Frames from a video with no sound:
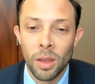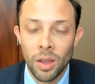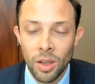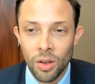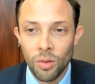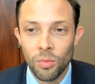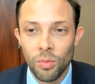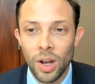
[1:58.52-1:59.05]

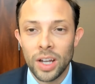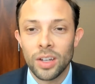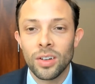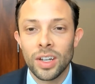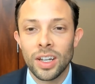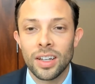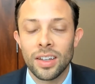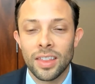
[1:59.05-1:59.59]
what you
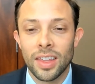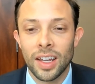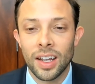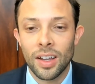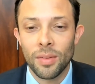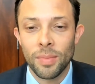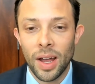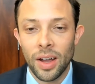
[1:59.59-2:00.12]
need to think
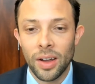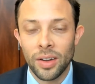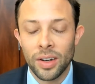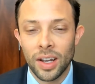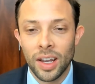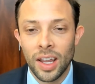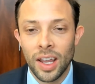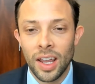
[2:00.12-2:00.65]
about
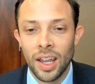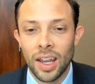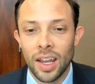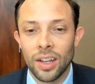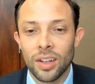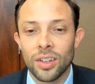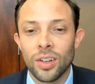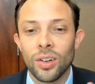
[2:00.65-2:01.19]

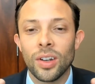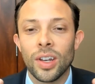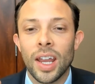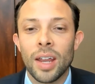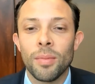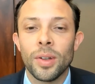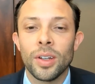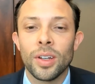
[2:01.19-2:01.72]
to
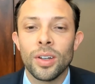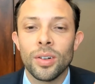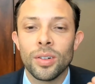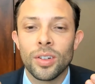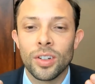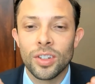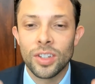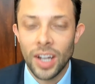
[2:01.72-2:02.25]
enable you to
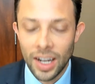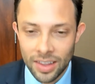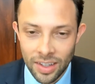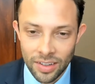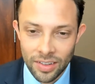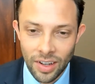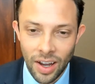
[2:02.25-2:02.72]
check this off